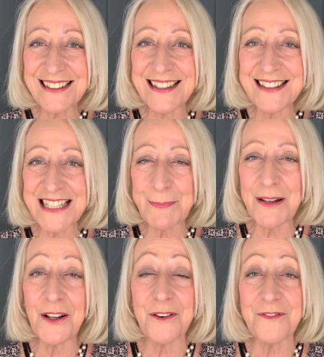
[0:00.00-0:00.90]
I think it'd
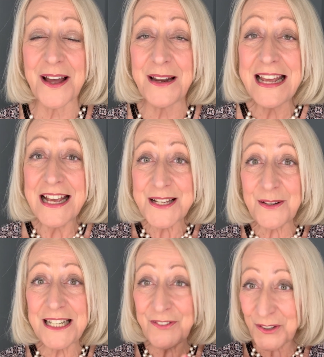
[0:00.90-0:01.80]
be a lot of fun.
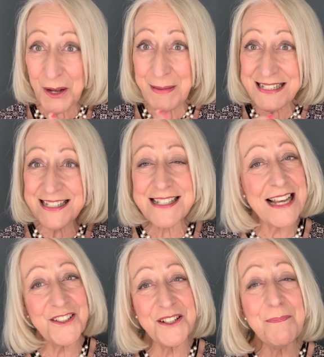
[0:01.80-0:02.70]
So leave your comments in the
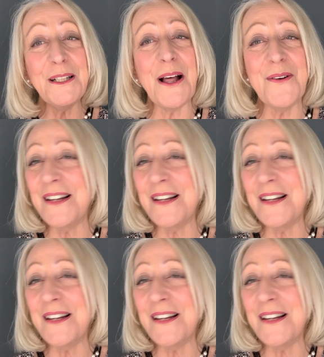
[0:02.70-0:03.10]
section below.